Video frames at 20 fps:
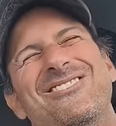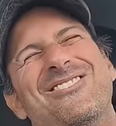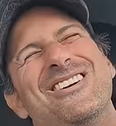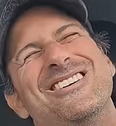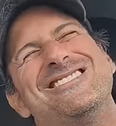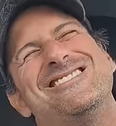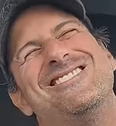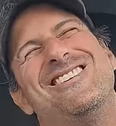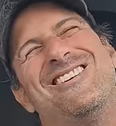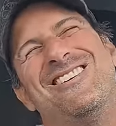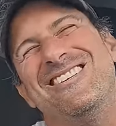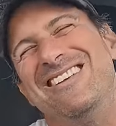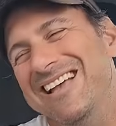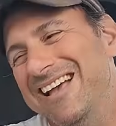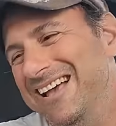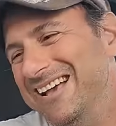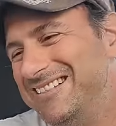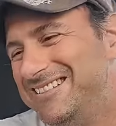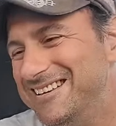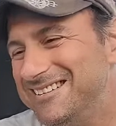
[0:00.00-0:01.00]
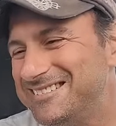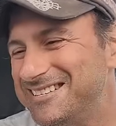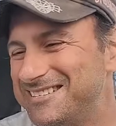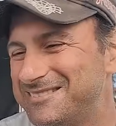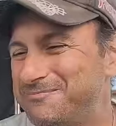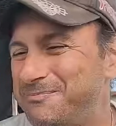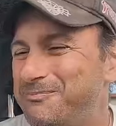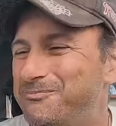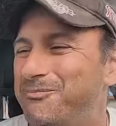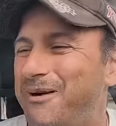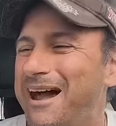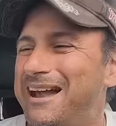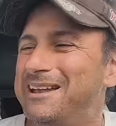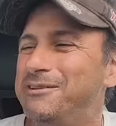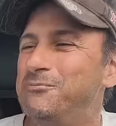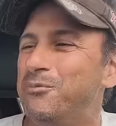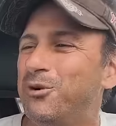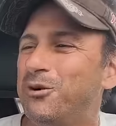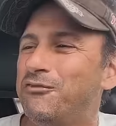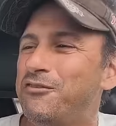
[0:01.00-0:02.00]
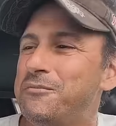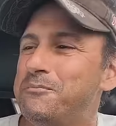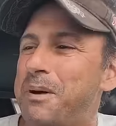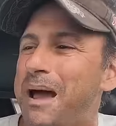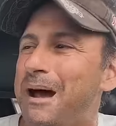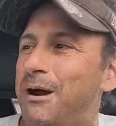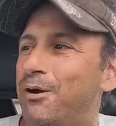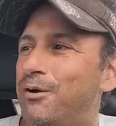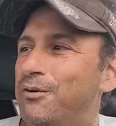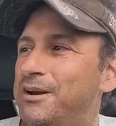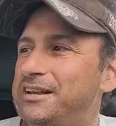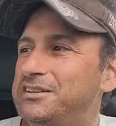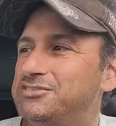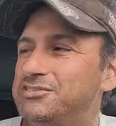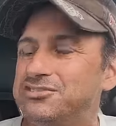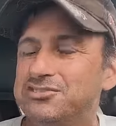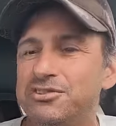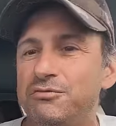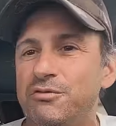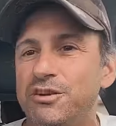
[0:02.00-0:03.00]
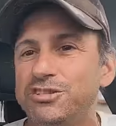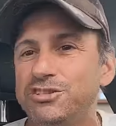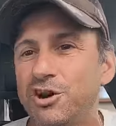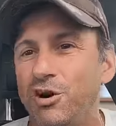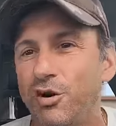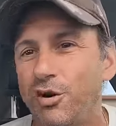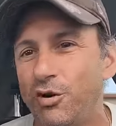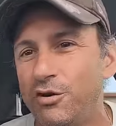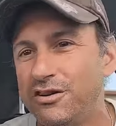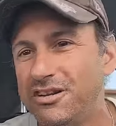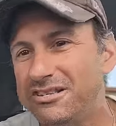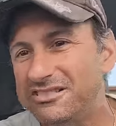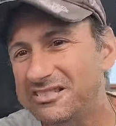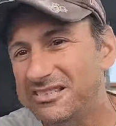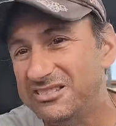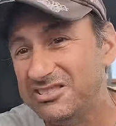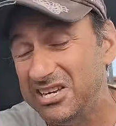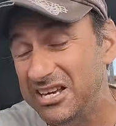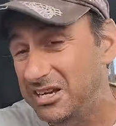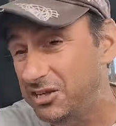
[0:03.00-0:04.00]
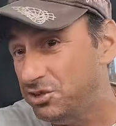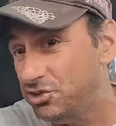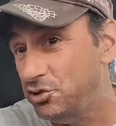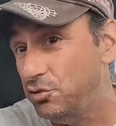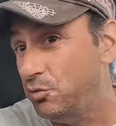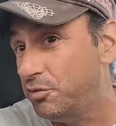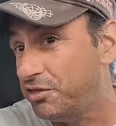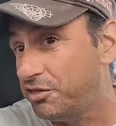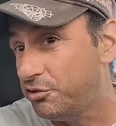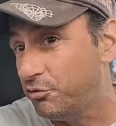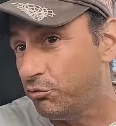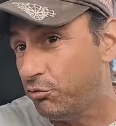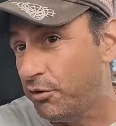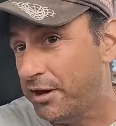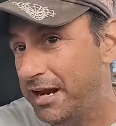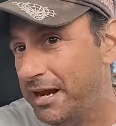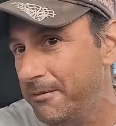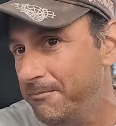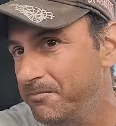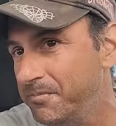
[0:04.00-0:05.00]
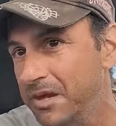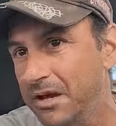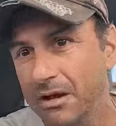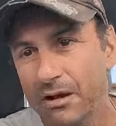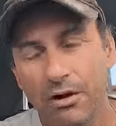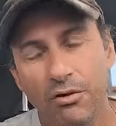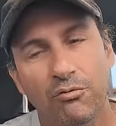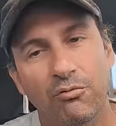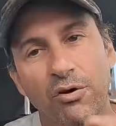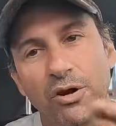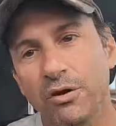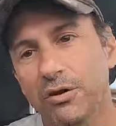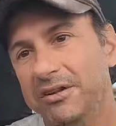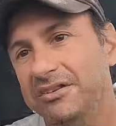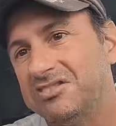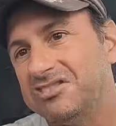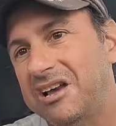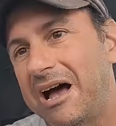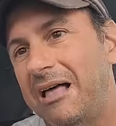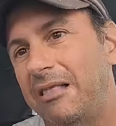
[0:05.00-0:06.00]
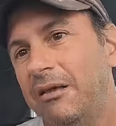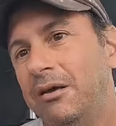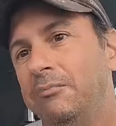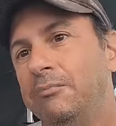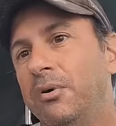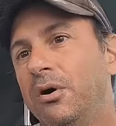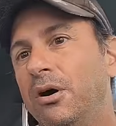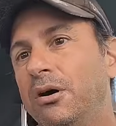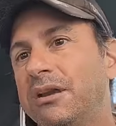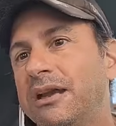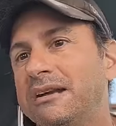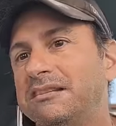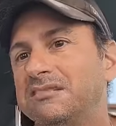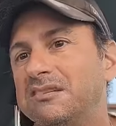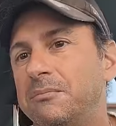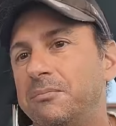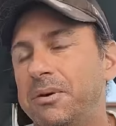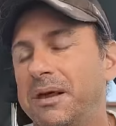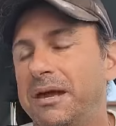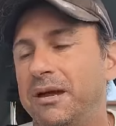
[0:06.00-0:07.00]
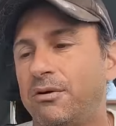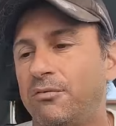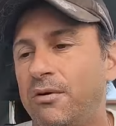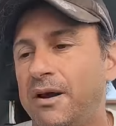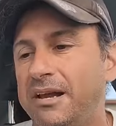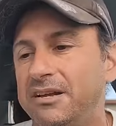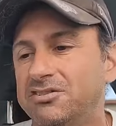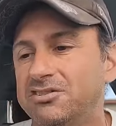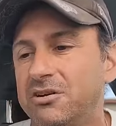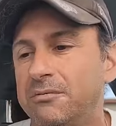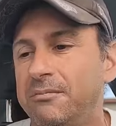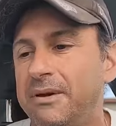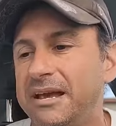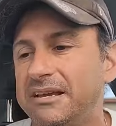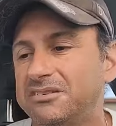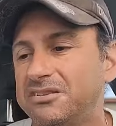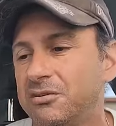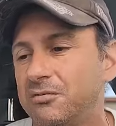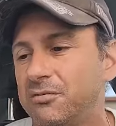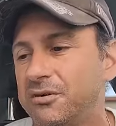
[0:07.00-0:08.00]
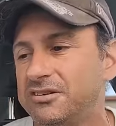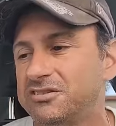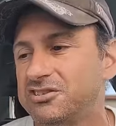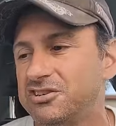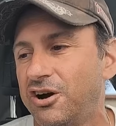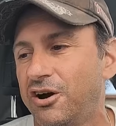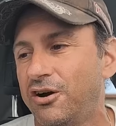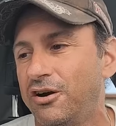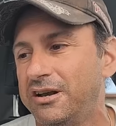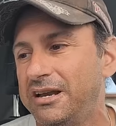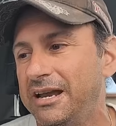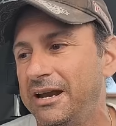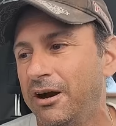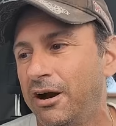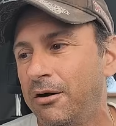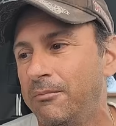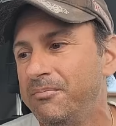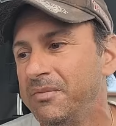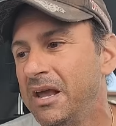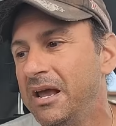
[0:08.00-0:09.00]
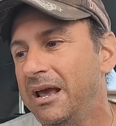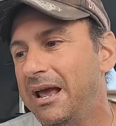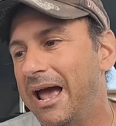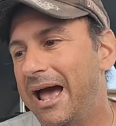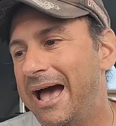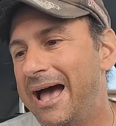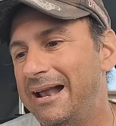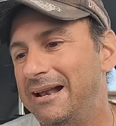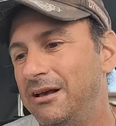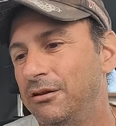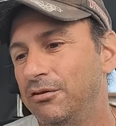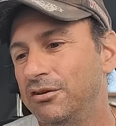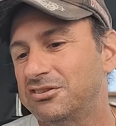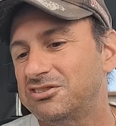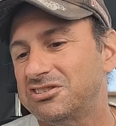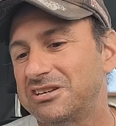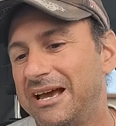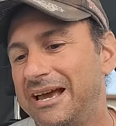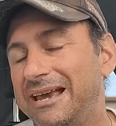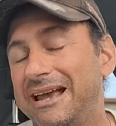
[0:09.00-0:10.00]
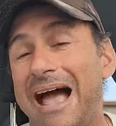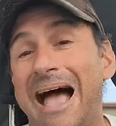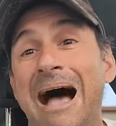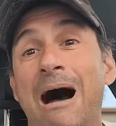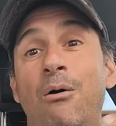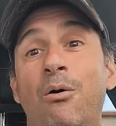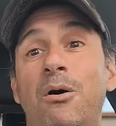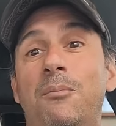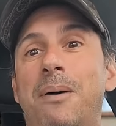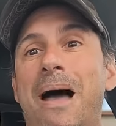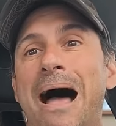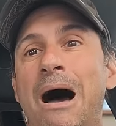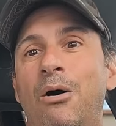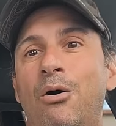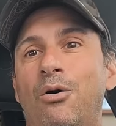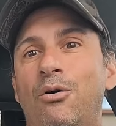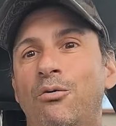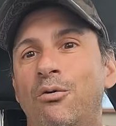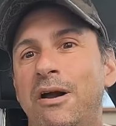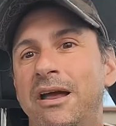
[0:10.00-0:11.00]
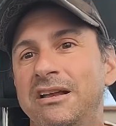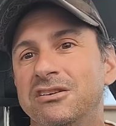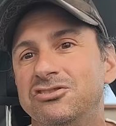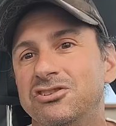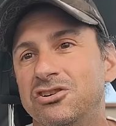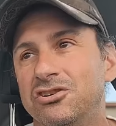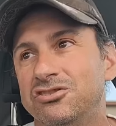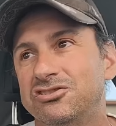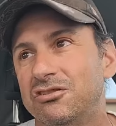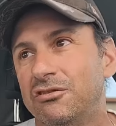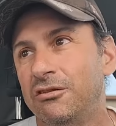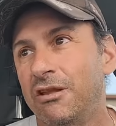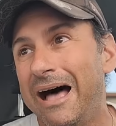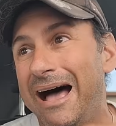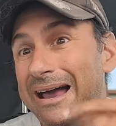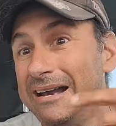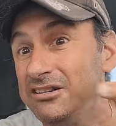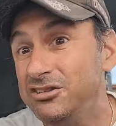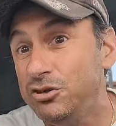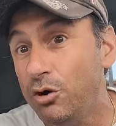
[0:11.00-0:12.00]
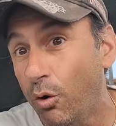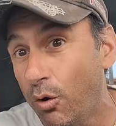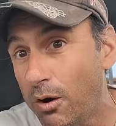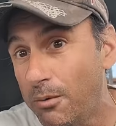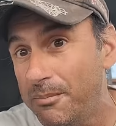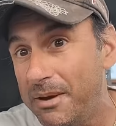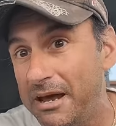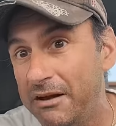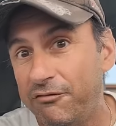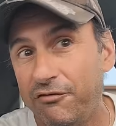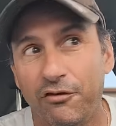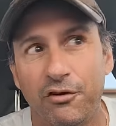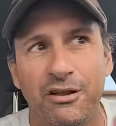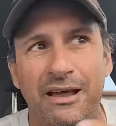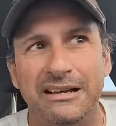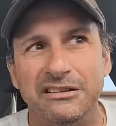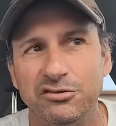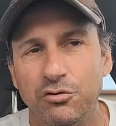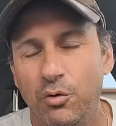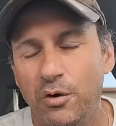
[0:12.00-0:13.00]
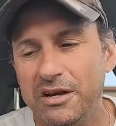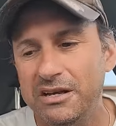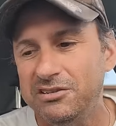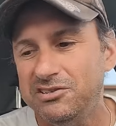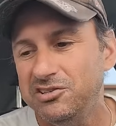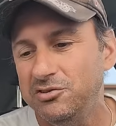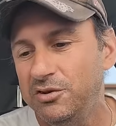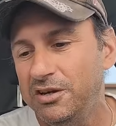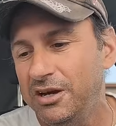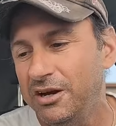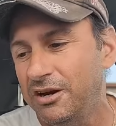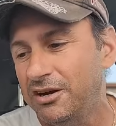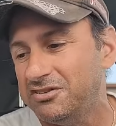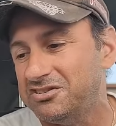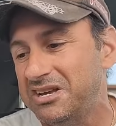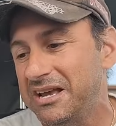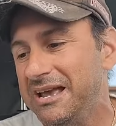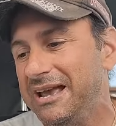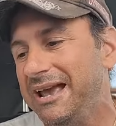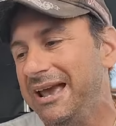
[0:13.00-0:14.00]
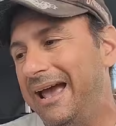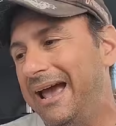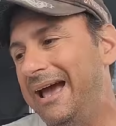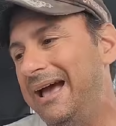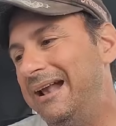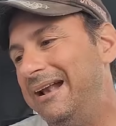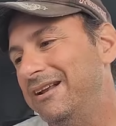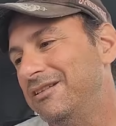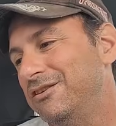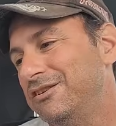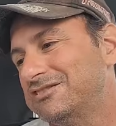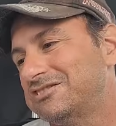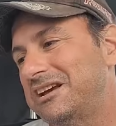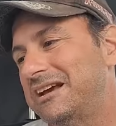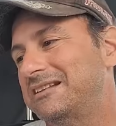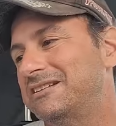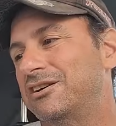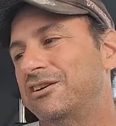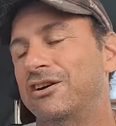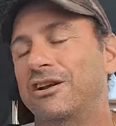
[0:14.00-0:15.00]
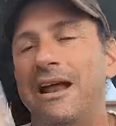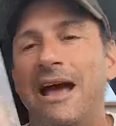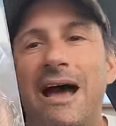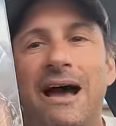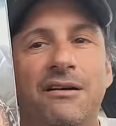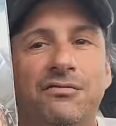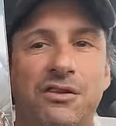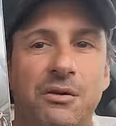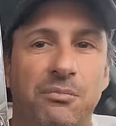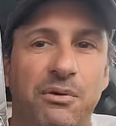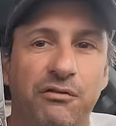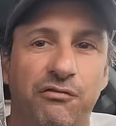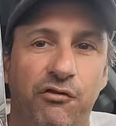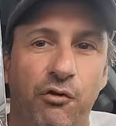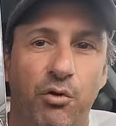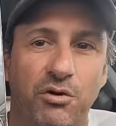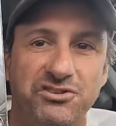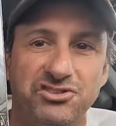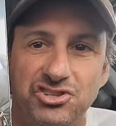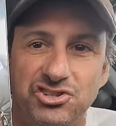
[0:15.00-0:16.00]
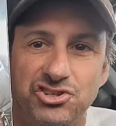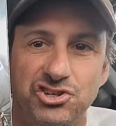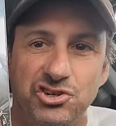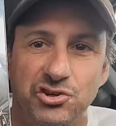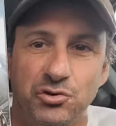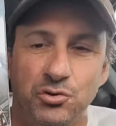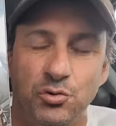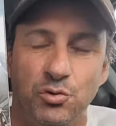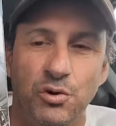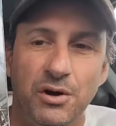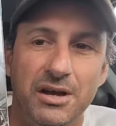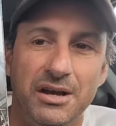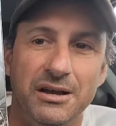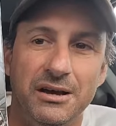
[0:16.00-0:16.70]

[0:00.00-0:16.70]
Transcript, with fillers: the return. This is Mighty Morphin Power Rangers The Return. This is issue three. Really solid book as the Pink Ranger makes a return here and it looks like our Power Rangers lie dormant for like 22 years, and it looks like they're going to have to be forced to